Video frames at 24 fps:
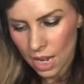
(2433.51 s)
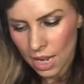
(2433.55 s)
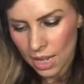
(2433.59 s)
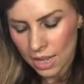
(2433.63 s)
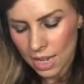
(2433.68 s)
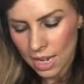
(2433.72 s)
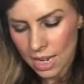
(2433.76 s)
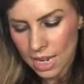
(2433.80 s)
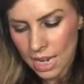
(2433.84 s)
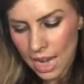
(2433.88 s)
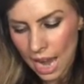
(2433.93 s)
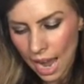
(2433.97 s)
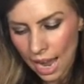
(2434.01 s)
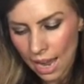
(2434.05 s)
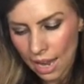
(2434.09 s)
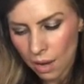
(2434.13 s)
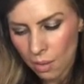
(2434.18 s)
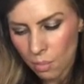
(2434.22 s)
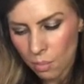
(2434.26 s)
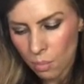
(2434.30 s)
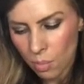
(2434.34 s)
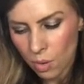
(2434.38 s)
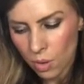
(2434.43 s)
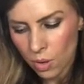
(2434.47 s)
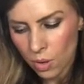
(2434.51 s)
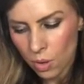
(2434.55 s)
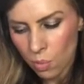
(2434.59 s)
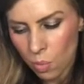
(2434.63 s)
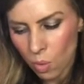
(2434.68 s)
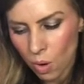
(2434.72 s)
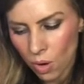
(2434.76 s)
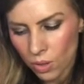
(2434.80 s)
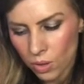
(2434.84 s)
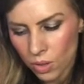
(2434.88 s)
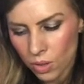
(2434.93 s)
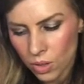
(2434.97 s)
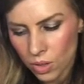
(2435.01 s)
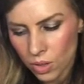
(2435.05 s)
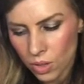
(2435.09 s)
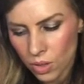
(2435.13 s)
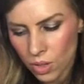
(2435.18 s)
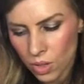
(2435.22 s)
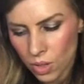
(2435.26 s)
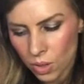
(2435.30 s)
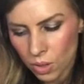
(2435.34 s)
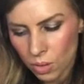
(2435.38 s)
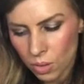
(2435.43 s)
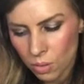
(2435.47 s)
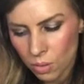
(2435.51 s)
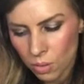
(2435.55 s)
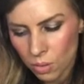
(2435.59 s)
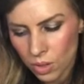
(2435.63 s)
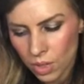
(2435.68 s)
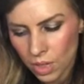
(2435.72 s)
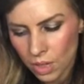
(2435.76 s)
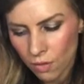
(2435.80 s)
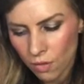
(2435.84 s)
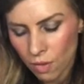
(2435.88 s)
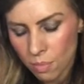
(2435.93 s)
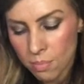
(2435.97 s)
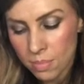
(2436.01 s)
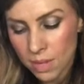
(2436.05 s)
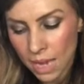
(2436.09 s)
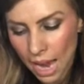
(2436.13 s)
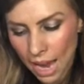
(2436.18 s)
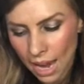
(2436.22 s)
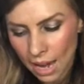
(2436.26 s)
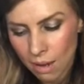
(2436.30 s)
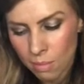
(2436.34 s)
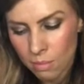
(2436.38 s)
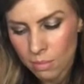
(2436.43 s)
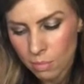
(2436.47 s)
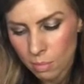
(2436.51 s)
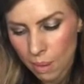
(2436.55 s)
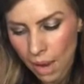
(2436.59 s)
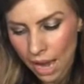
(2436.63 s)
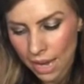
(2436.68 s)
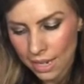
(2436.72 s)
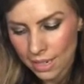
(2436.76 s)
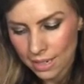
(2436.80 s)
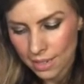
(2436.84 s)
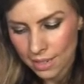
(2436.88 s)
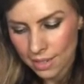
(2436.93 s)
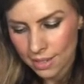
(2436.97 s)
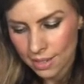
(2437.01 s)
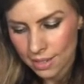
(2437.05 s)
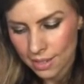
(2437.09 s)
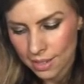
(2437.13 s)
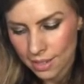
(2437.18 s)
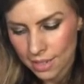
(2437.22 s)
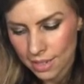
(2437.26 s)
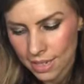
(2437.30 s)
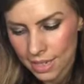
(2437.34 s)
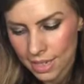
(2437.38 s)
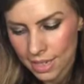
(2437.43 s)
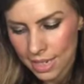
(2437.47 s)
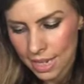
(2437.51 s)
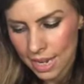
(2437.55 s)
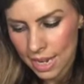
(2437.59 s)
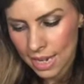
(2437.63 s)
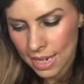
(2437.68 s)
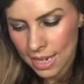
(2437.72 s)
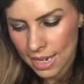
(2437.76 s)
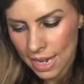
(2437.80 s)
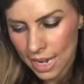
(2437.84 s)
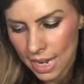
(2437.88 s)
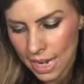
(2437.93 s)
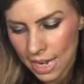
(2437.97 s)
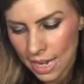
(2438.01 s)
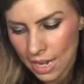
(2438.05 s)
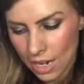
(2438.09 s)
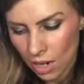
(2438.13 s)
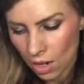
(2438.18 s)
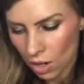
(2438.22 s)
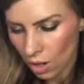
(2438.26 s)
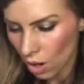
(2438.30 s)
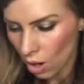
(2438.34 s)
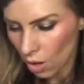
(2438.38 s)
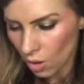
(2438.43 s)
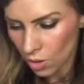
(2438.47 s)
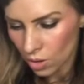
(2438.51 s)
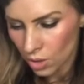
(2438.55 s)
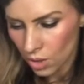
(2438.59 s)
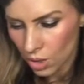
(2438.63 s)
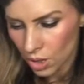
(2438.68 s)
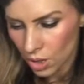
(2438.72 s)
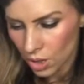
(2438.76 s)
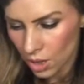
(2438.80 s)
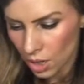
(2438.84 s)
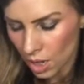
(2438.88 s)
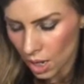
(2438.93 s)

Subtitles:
The ones called from Named Patterns, Nina Klotz,